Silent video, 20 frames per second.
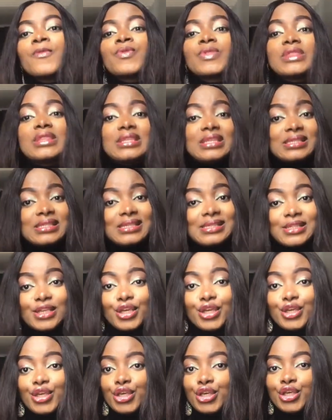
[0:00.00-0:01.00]
This is a
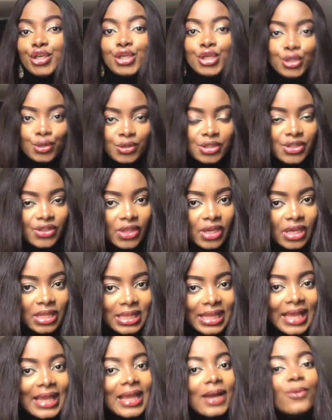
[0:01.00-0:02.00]
huge thing.
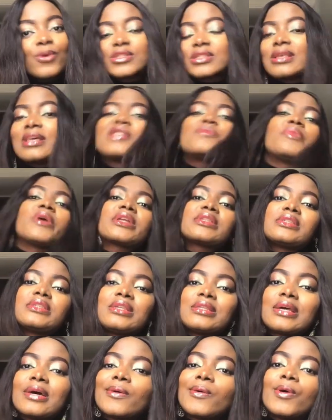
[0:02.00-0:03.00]
Like, I wasn't expecting it
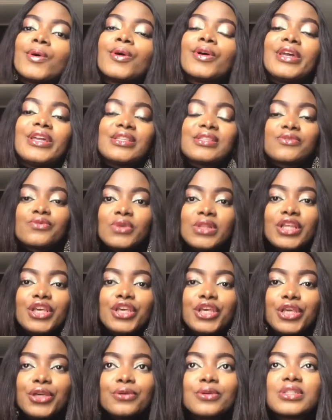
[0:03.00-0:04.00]
at all. It's really
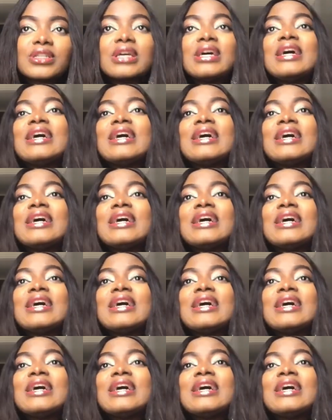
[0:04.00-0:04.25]
huge.